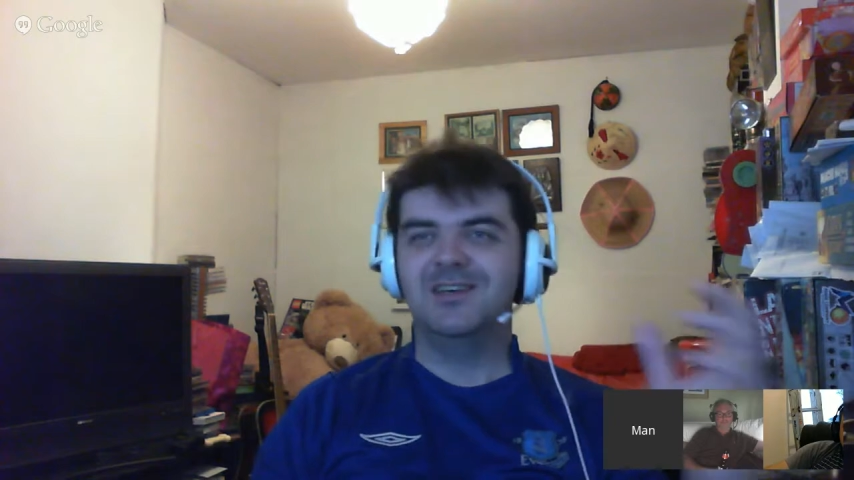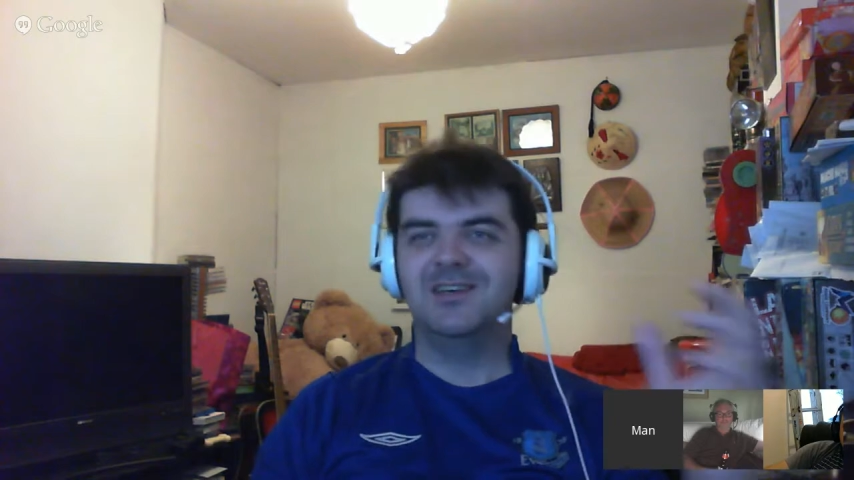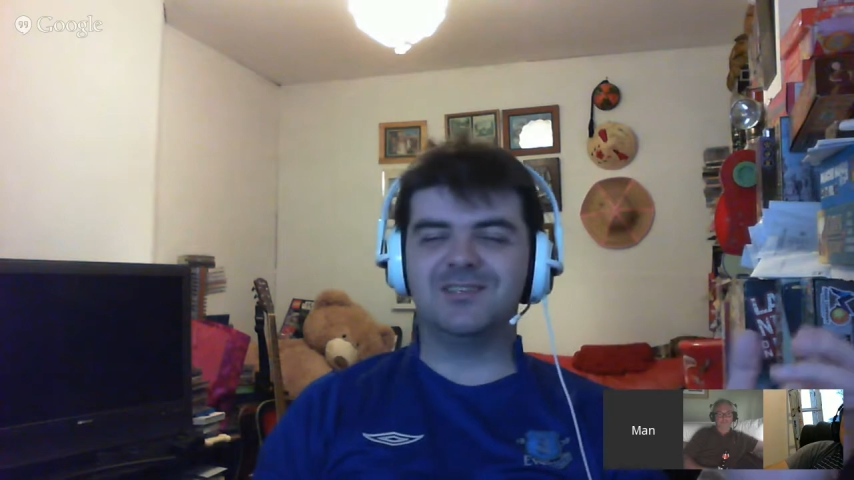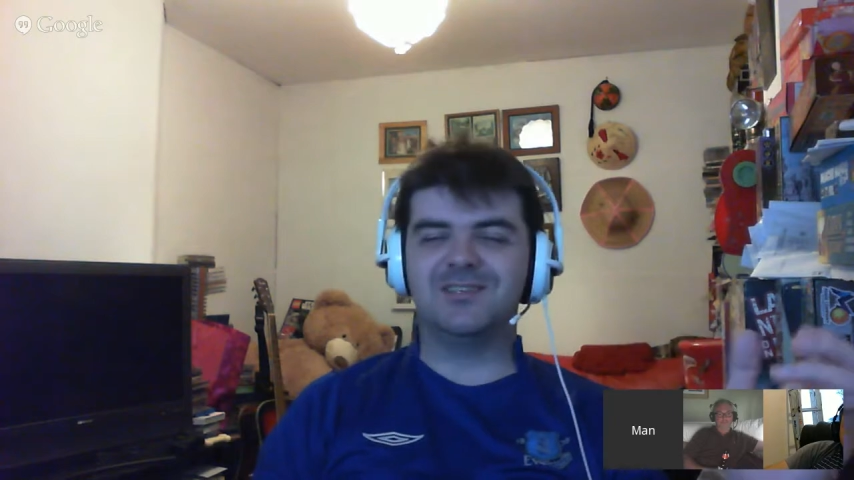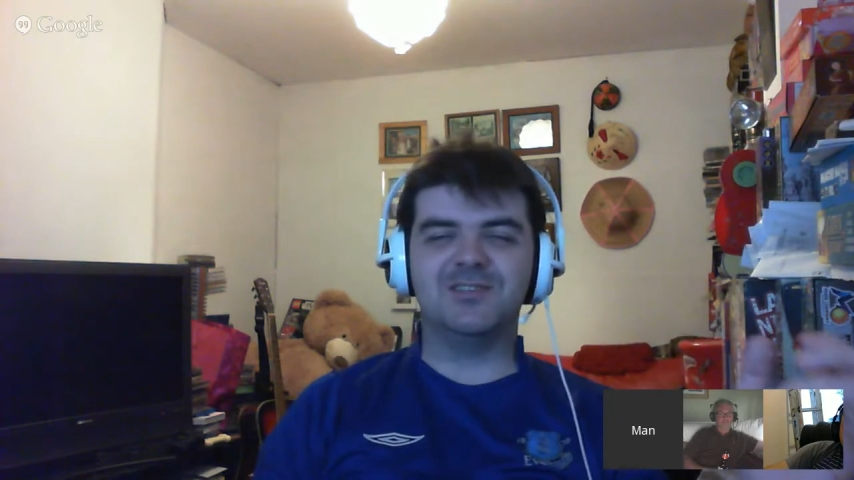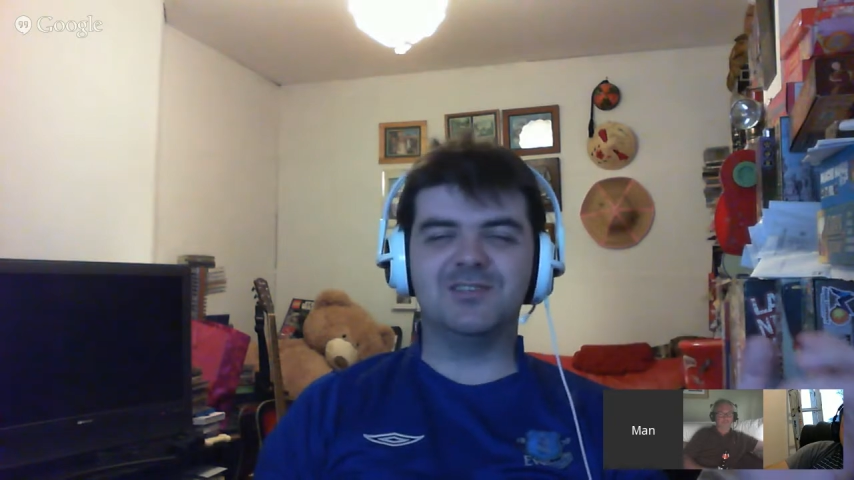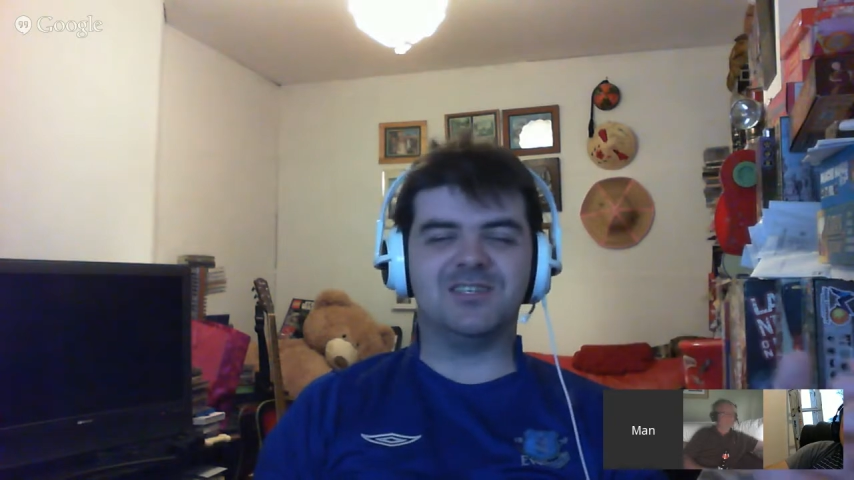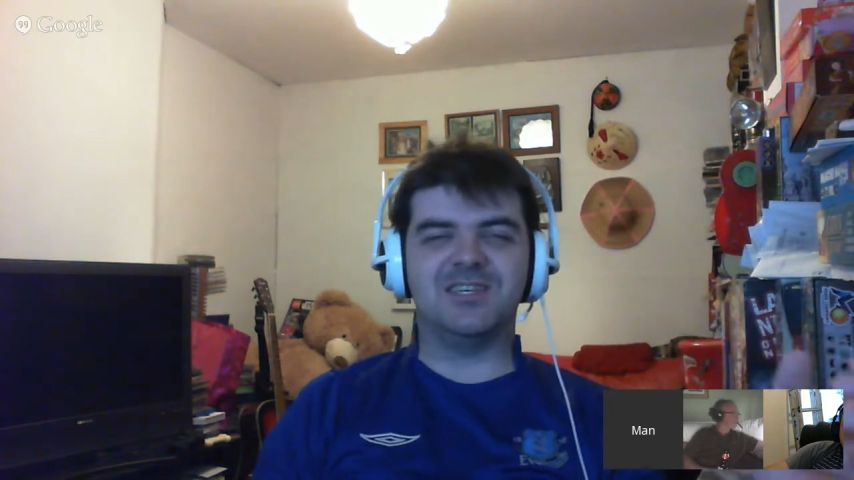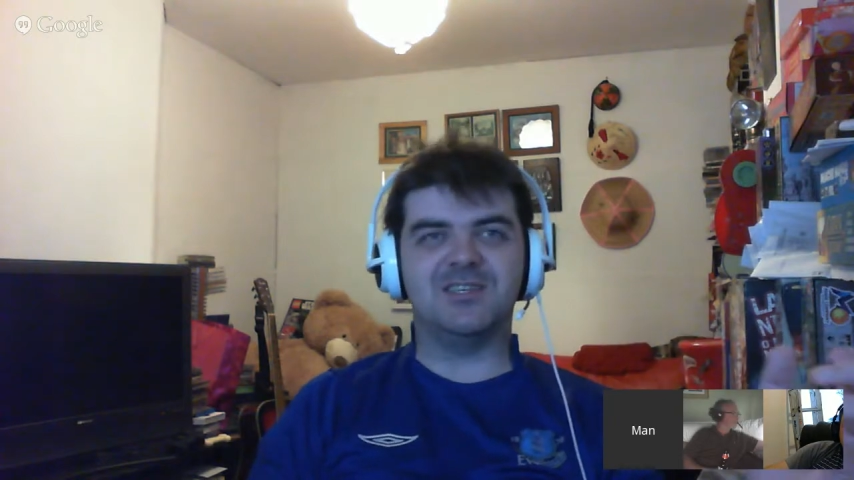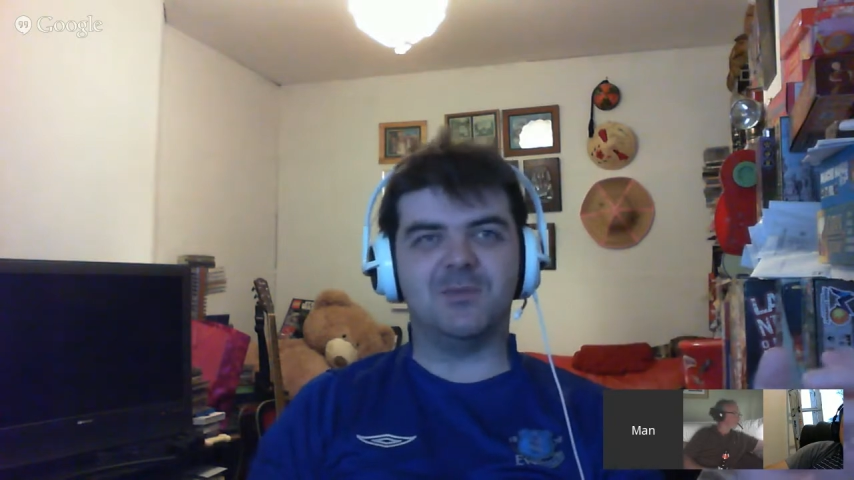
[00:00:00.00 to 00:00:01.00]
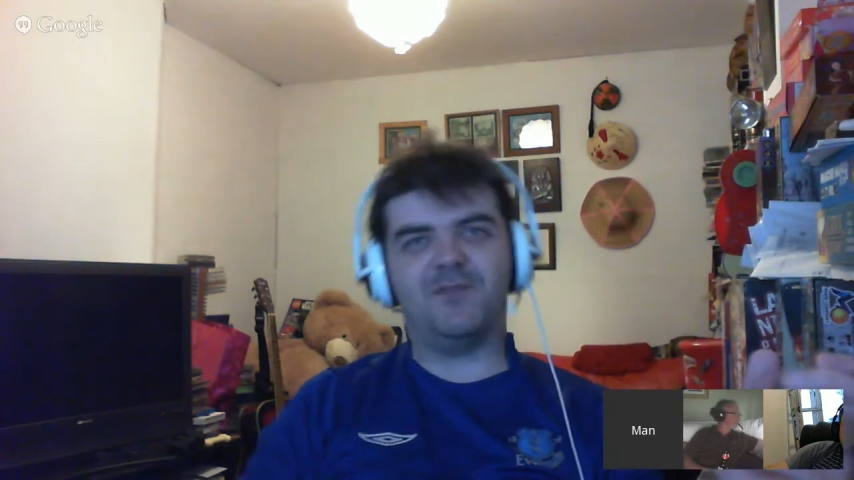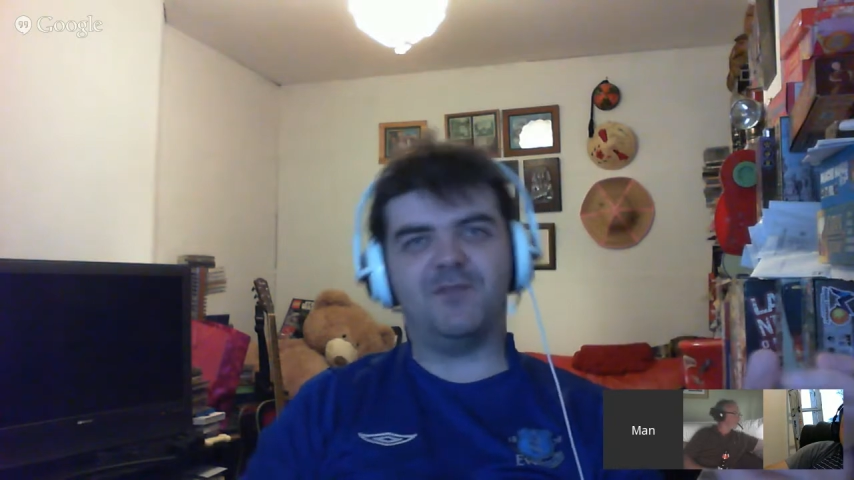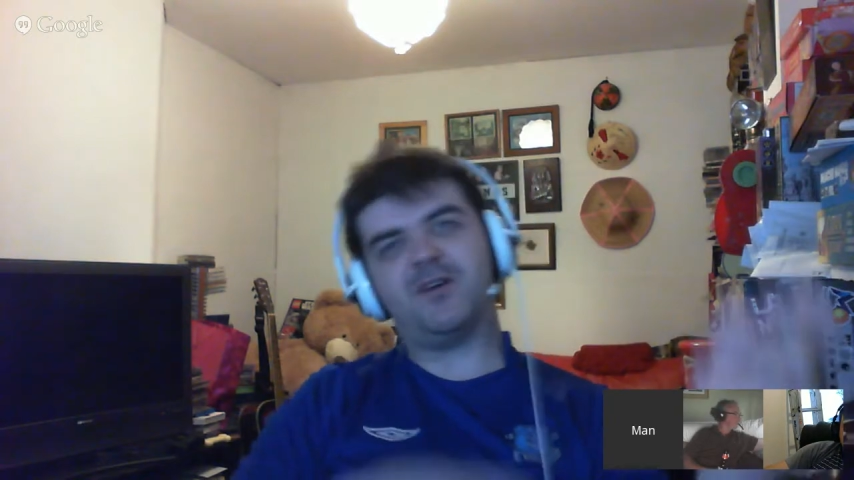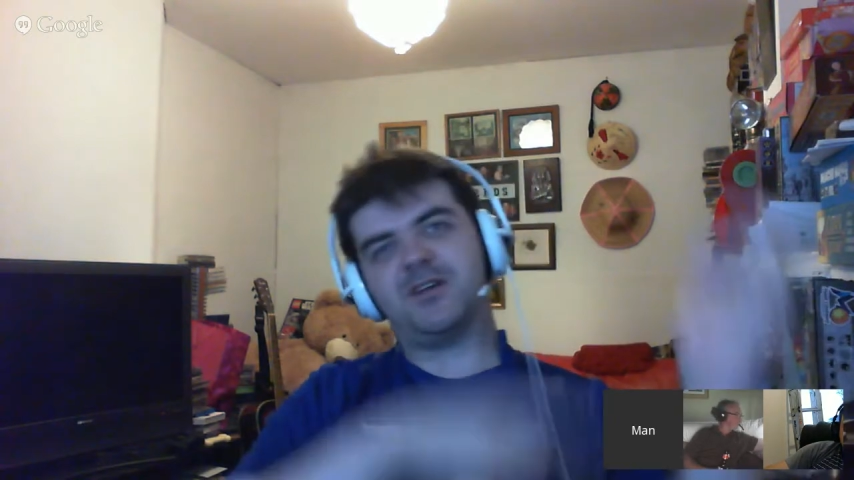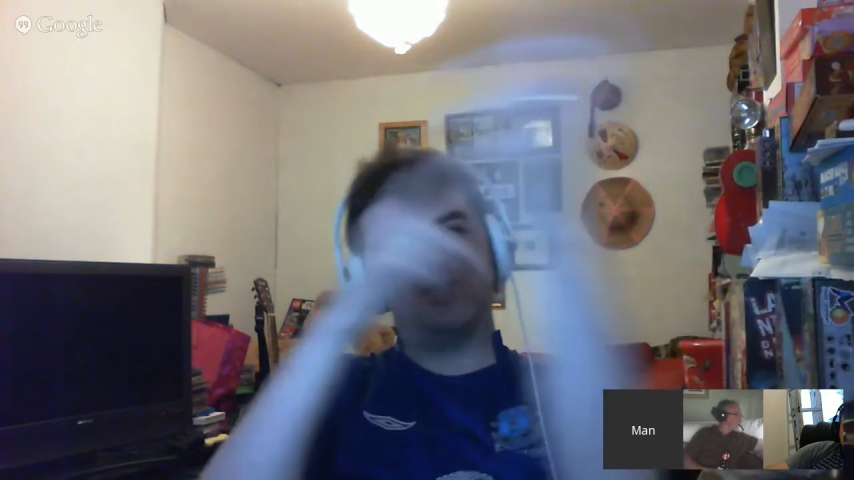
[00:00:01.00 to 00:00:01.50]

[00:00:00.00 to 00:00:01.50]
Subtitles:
As soon as I see somebody, I'll fucking